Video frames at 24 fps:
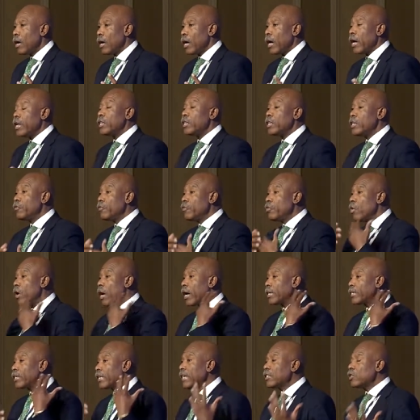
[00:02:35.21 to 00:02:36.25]
And if you
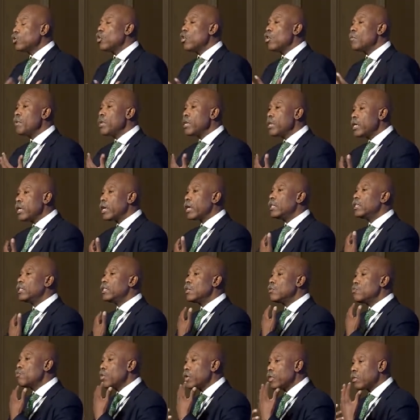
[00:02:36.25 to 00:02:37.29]
are just
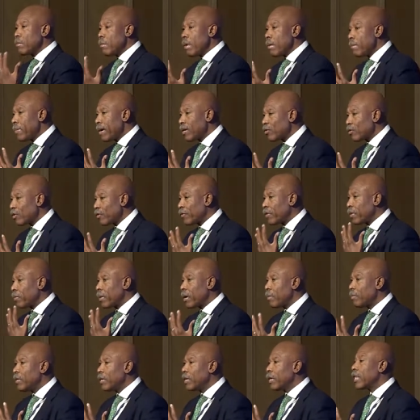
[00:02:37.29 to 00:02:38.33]
communicating with members of the
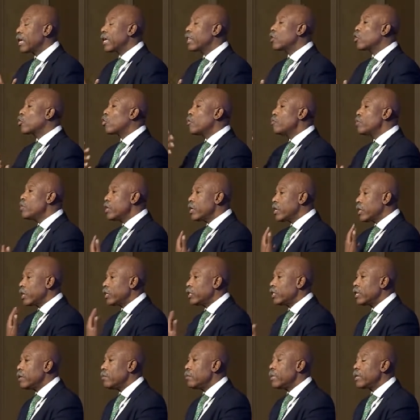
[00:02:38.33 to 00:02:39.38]
public, then the
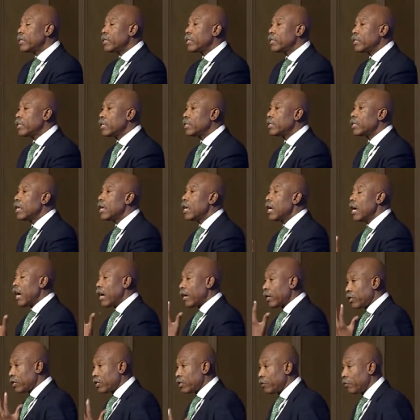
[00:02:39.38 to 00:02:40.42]
communication messages
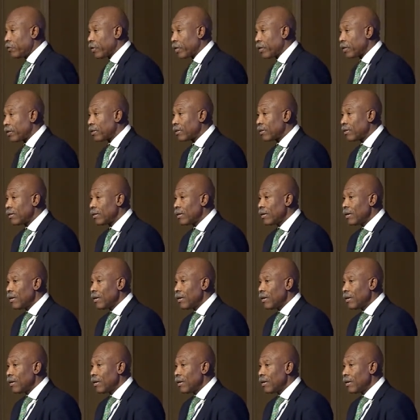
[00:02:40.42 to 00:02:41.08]
are different.